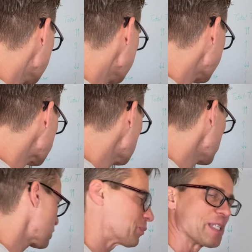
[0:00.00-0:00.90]
Next
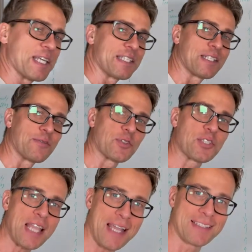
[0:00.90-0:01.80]
point is a bit sensitive. So
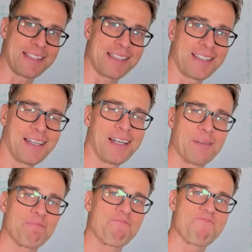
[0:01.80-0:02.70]
statins. Um,